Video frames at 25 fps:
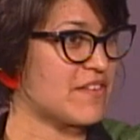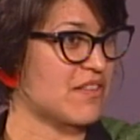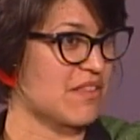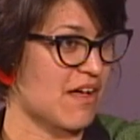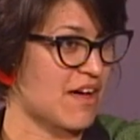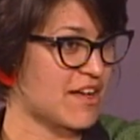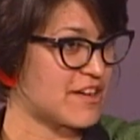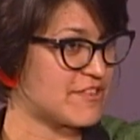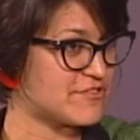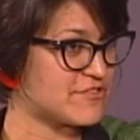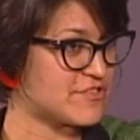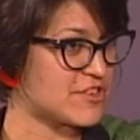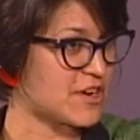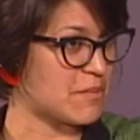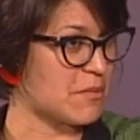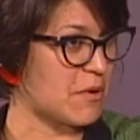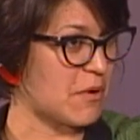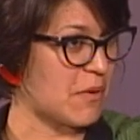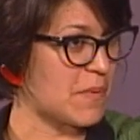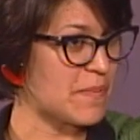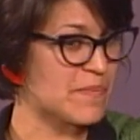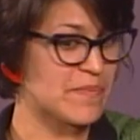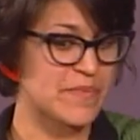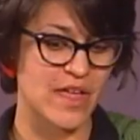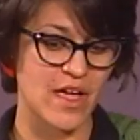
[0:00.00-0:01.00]
a lot of
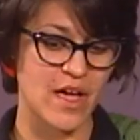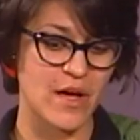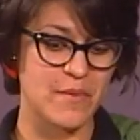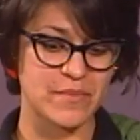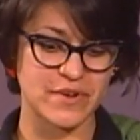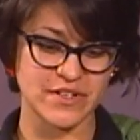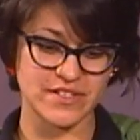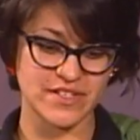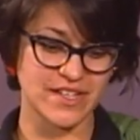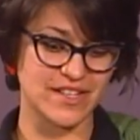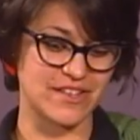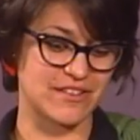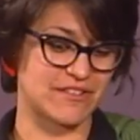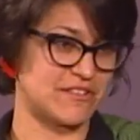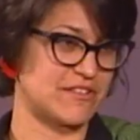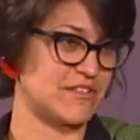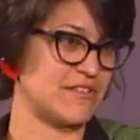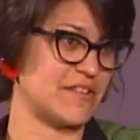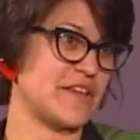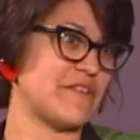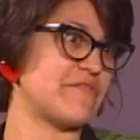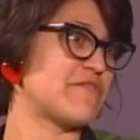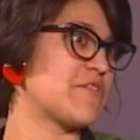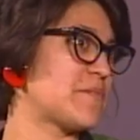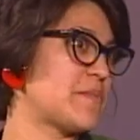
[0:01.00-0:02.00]
trouble,
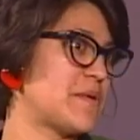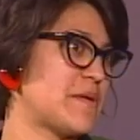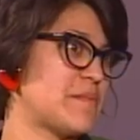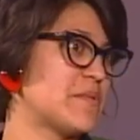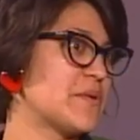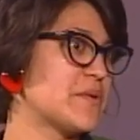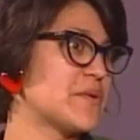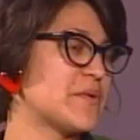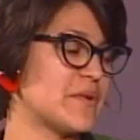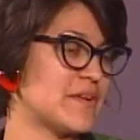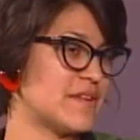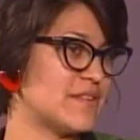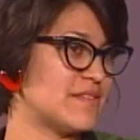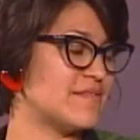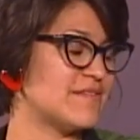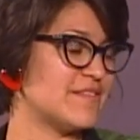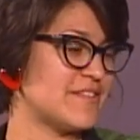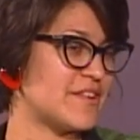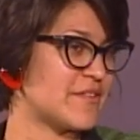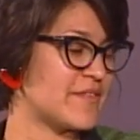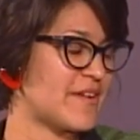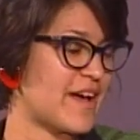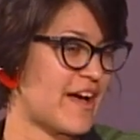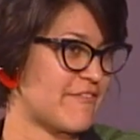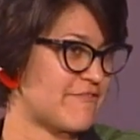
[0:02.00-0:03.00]
particularly for people who are you
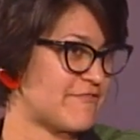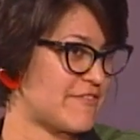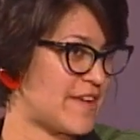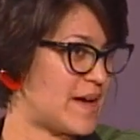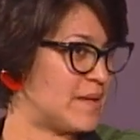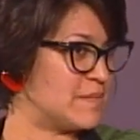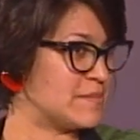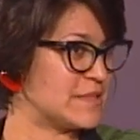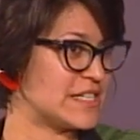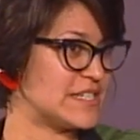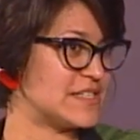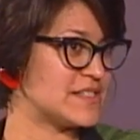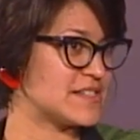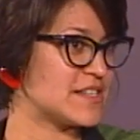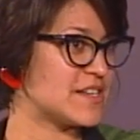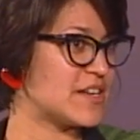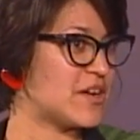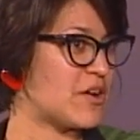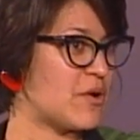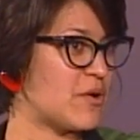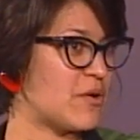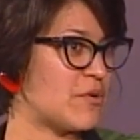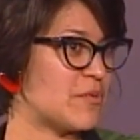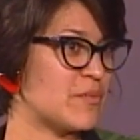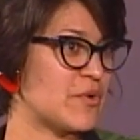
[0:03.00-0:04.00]
know have families at
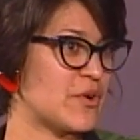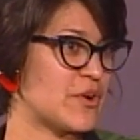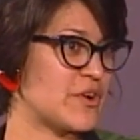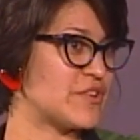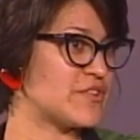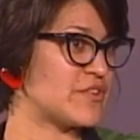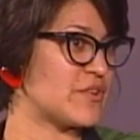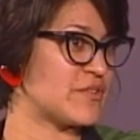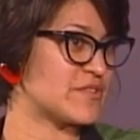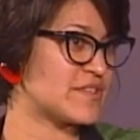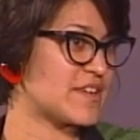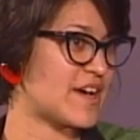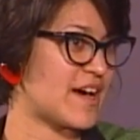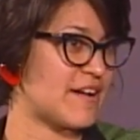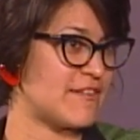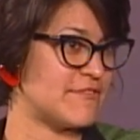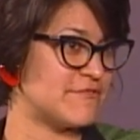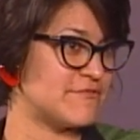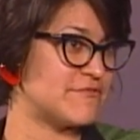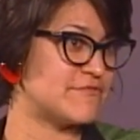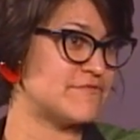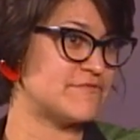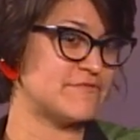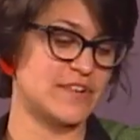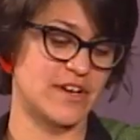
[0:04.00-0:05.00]
home or don't have
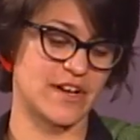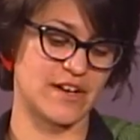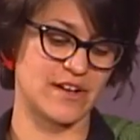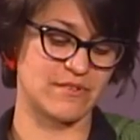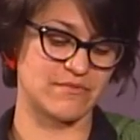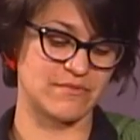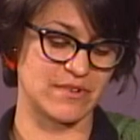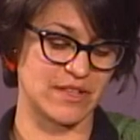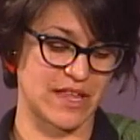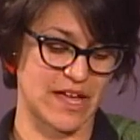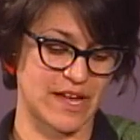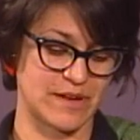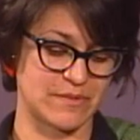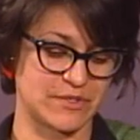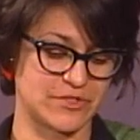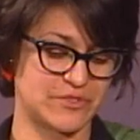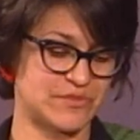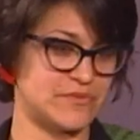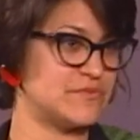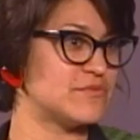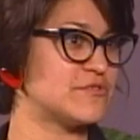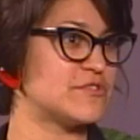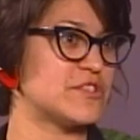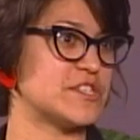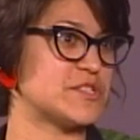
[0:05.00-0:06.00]
uh, reliable
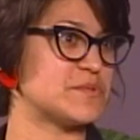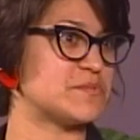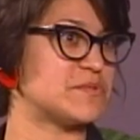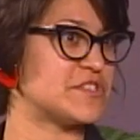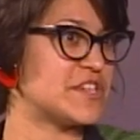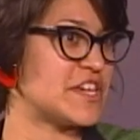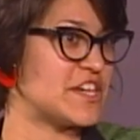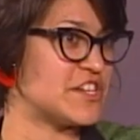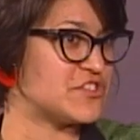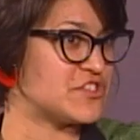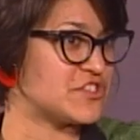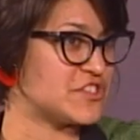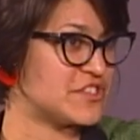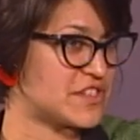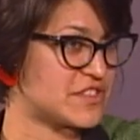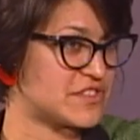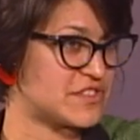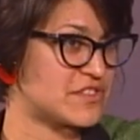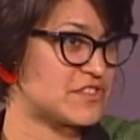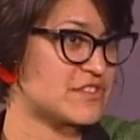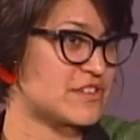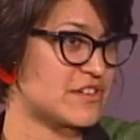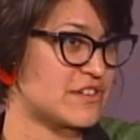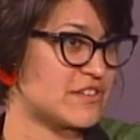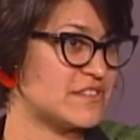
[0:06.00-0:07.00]
transportation
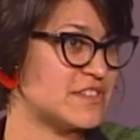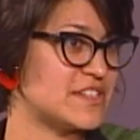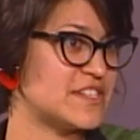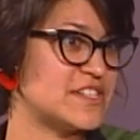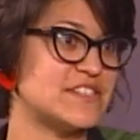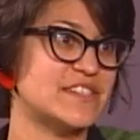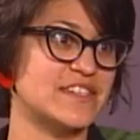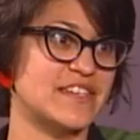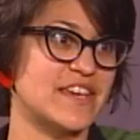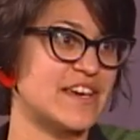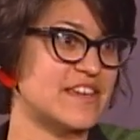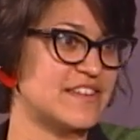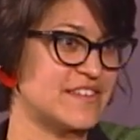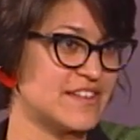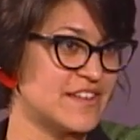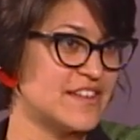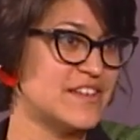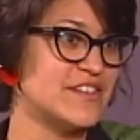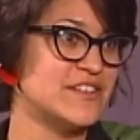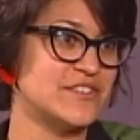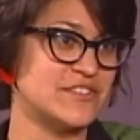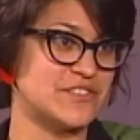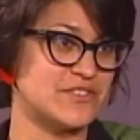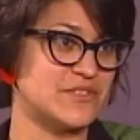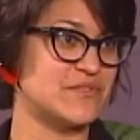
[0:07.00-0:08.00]
necessarily to get
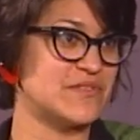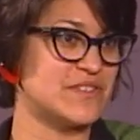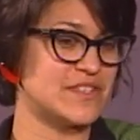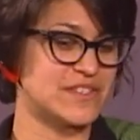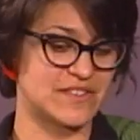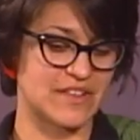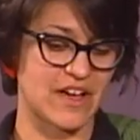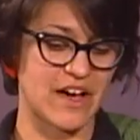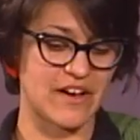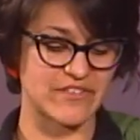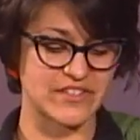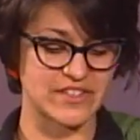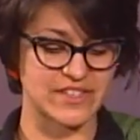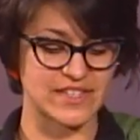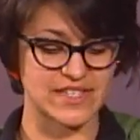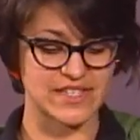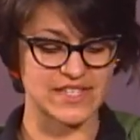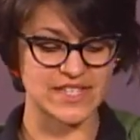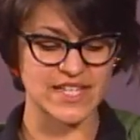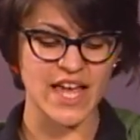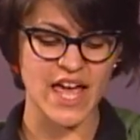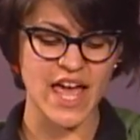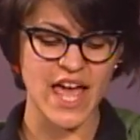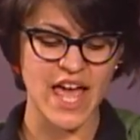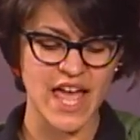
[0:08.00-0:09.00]
Absolutely. to these offices.
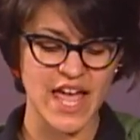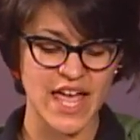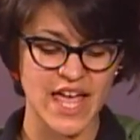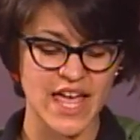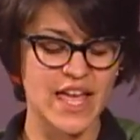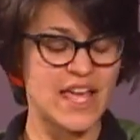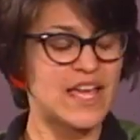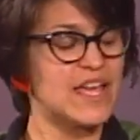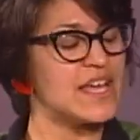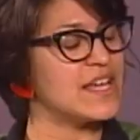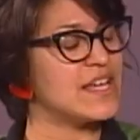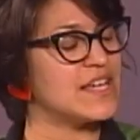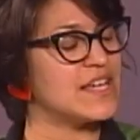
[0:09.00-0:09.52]
And oh, go